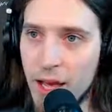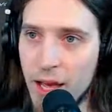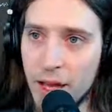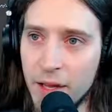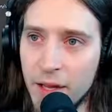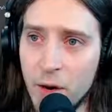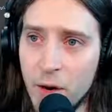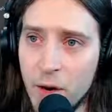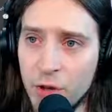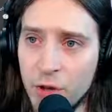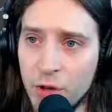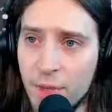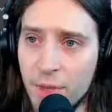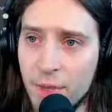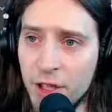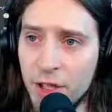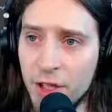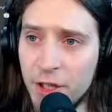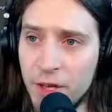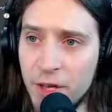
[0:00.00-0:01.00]
Now, what the
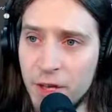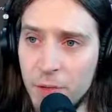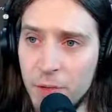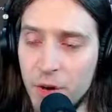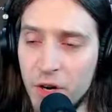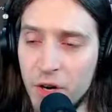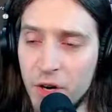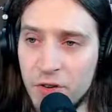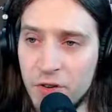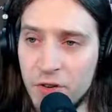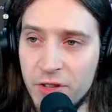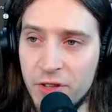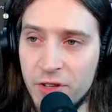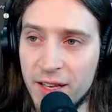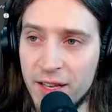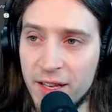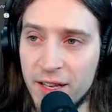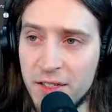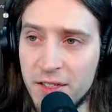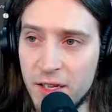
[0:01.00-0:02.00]
multiband compressor
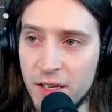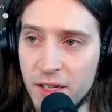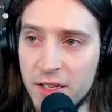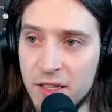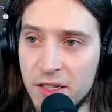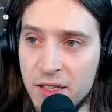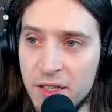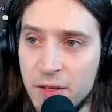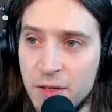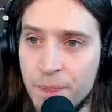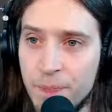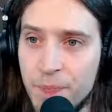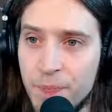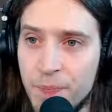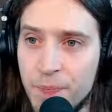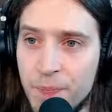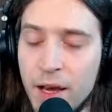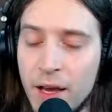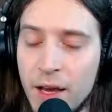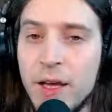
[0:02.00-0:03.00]
does is
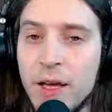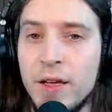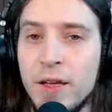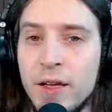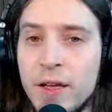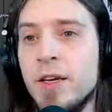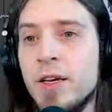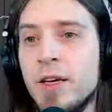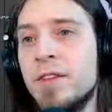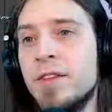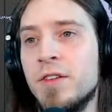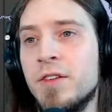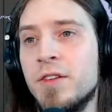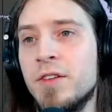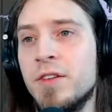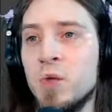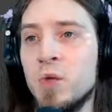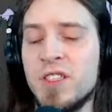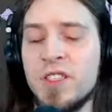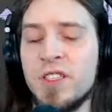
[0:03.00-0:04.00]
it
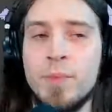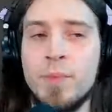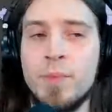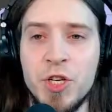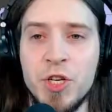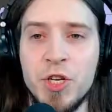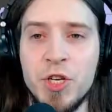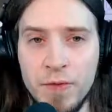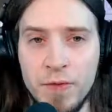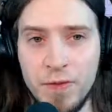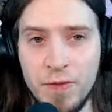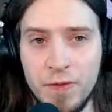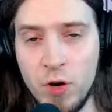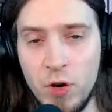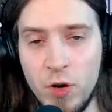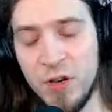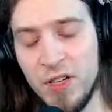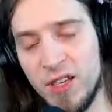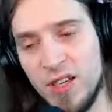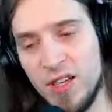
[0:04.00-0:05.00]
uses a bunch of
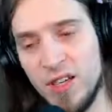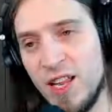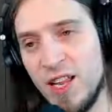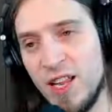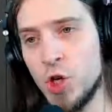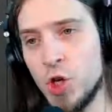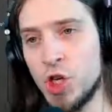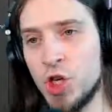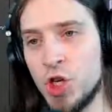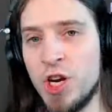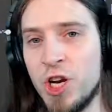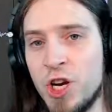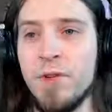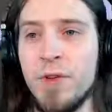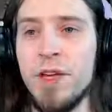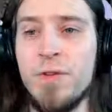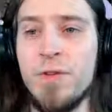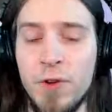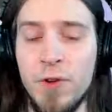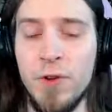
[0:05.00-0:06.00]
clever shelving
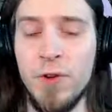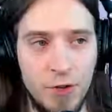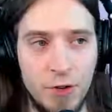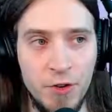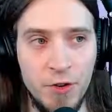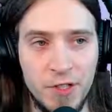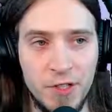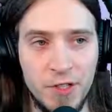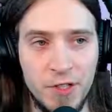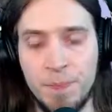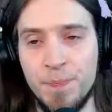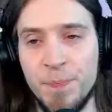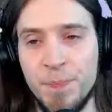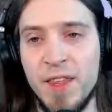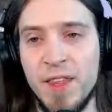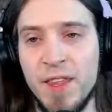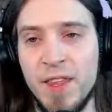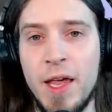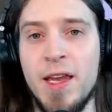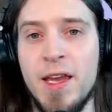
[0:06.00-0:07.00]
filters
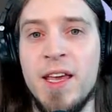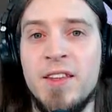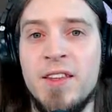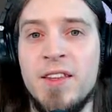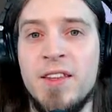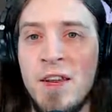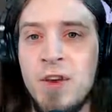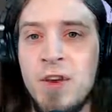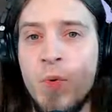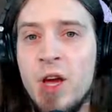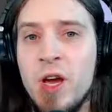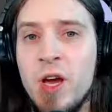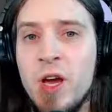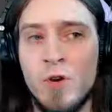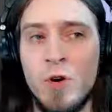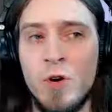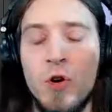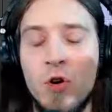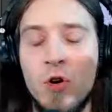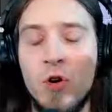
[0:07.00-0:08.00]
that attenuate
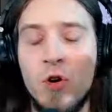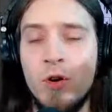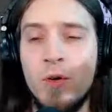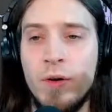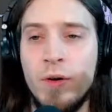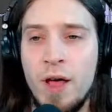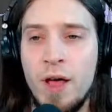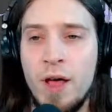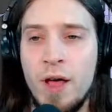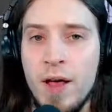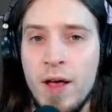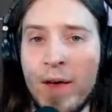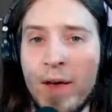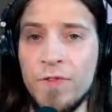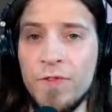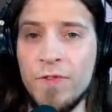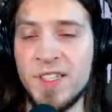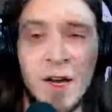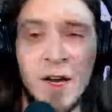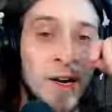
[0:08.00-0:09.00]
or
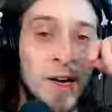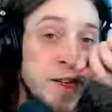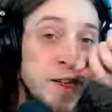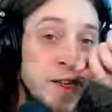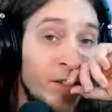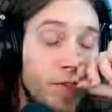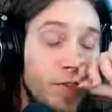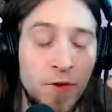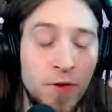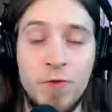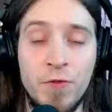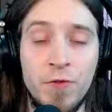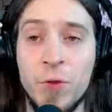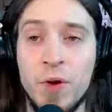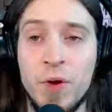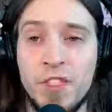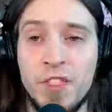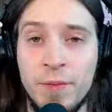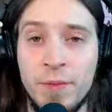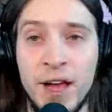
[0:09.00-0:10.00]
emphasize different
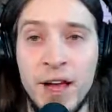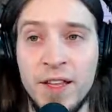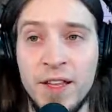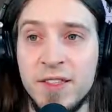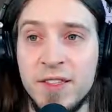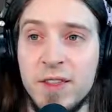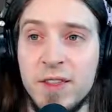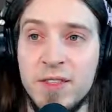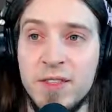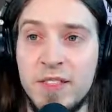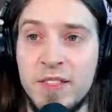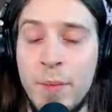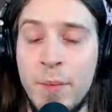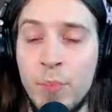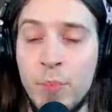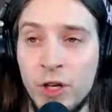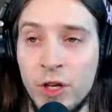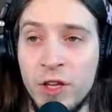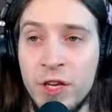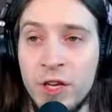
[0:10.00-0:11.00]
frequency bands
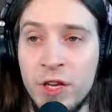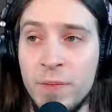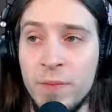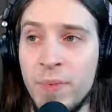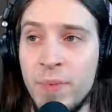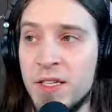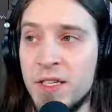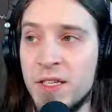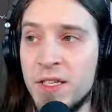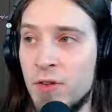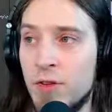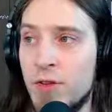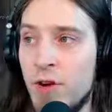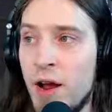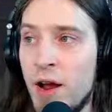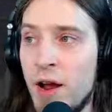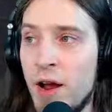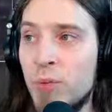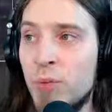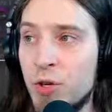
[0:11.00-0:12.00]
separately based on their
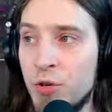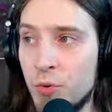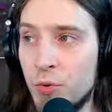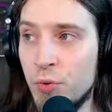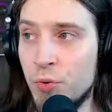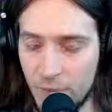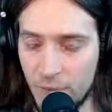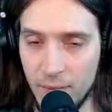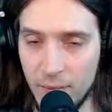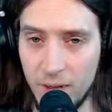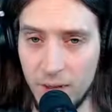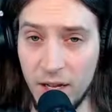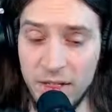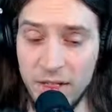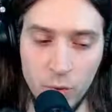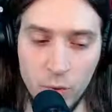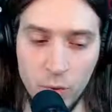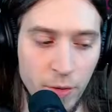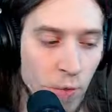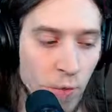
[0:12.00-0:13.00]
amplitude. That's
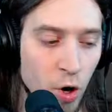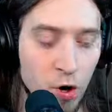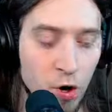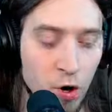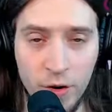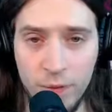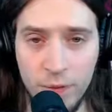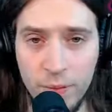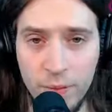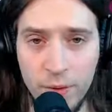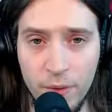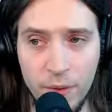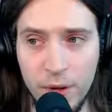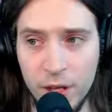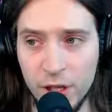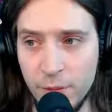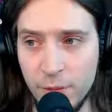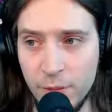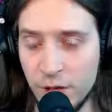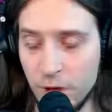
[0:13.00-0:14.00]
what a modern
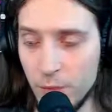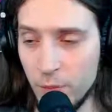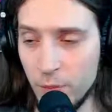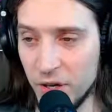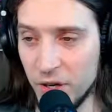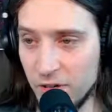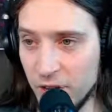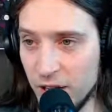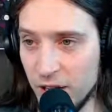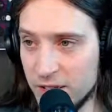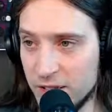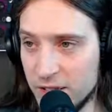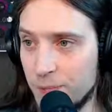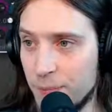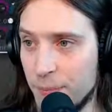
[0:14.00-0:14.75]
multiband compressor does.